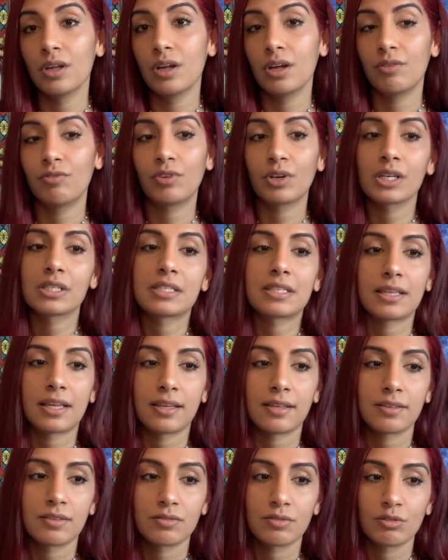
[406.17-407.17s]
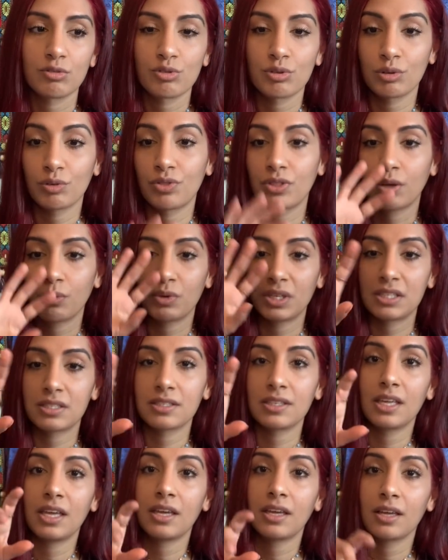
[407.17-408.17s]
versus the truth that we
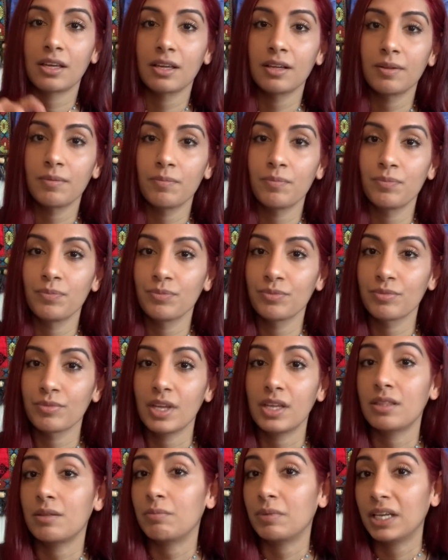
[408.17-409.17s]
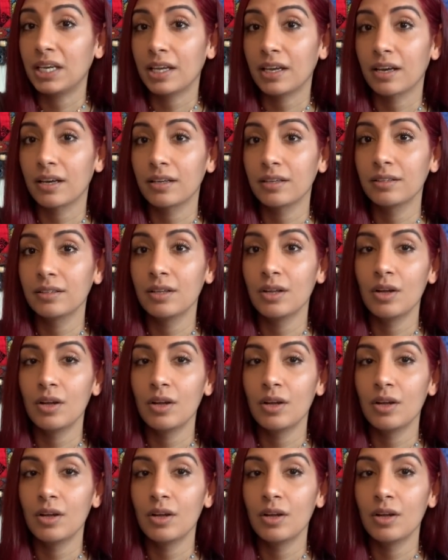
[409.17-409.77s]
see in the media,